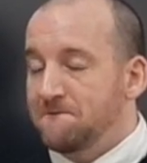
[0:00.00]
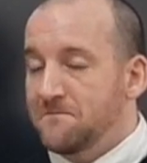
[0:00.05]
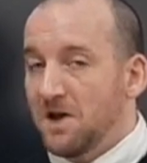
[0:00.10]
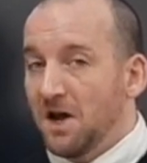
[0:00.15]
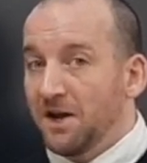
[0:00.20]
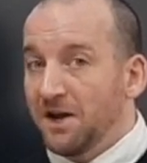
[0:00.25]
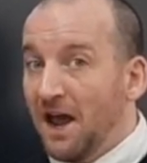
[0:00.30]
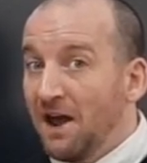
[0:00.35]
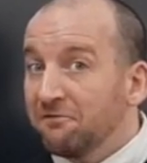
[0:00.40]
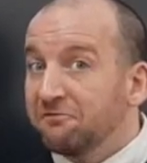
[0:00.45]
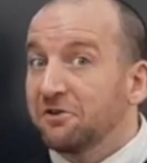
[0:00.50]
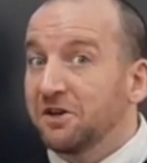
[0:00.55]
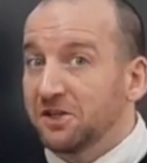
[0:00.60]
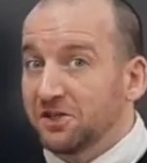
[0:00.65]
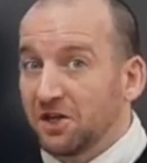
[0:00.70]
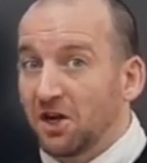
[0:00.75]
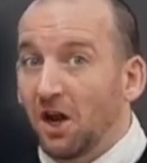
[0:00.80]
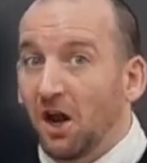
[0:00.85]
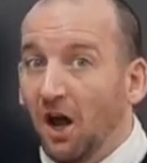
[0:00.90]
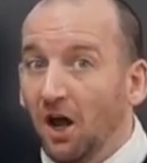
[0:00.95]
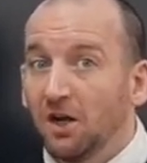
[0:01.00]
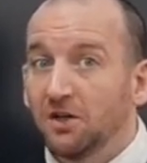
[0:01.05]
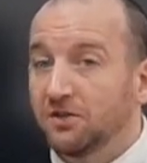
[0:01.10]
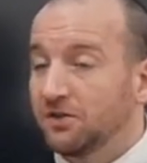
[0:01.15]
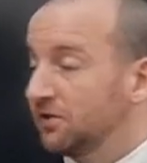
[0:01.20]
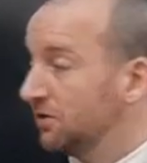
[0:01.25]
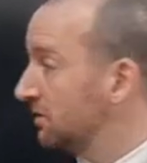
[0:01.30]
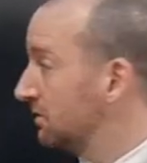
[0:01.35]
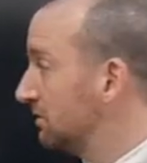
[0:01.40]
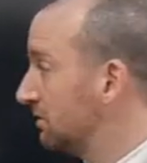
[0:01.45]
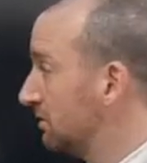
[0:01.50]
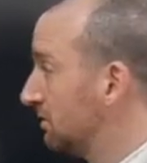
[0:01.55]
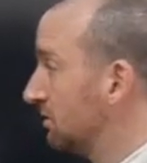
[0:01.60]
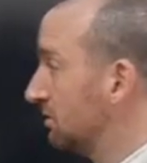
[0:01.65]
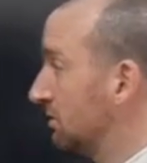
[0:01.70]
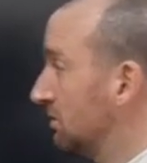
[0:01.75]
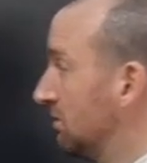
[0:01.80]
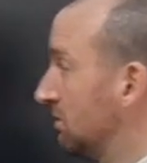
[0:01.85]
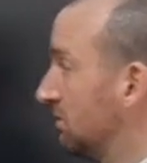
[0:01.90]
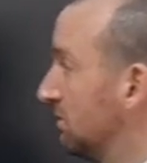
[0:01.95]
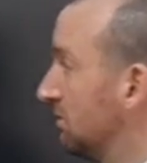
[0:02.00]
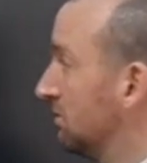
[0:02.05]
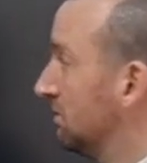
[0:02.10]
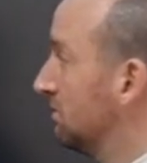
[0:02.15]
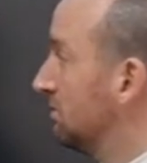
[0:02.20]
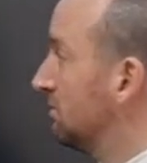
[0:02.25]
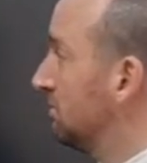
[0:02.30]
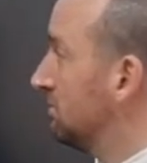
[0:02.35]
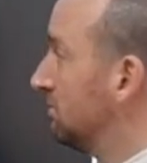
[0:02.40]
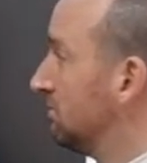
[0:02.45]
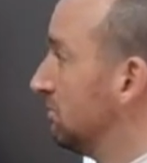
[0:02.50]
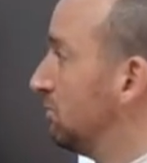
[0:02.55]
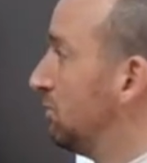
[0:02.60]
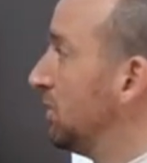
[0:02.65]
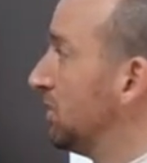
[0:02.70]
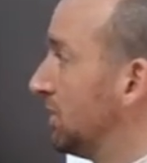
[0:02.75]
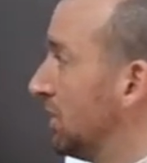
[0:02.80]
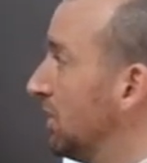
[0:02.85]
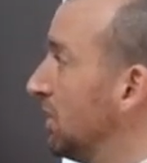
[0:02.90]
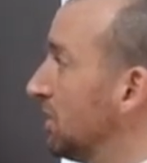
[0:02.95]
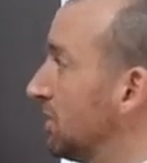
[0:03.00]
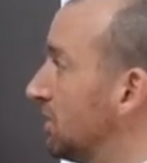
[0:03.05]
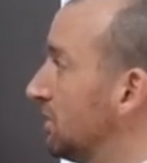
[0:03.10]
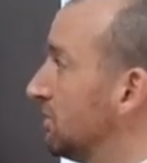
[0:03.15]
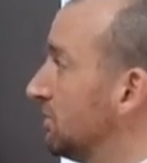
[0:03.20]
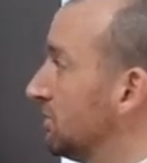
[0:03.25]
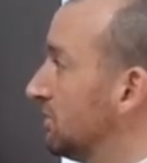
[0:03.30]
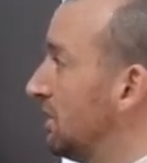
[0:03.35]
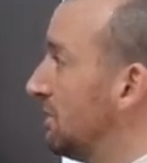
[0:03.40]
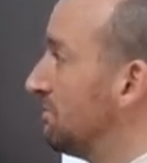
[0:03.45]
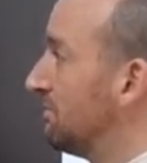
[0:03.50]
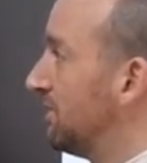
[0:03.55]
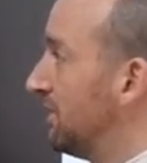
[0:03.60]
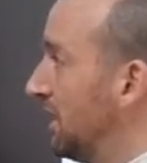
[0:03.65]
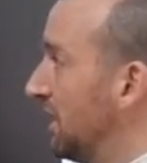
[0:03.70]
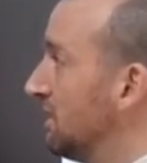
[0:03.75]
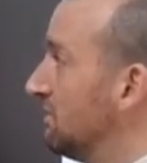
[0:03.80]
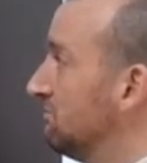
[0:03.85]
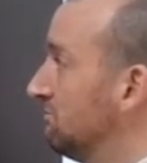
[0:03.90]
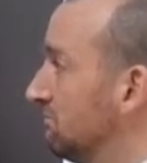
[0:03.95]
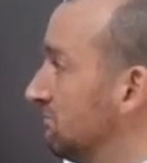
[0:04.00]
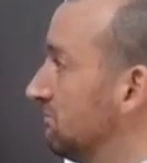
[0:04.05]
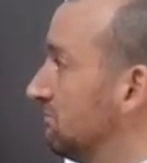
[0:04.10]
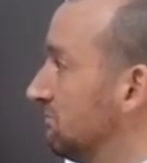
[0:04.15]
an average class would look something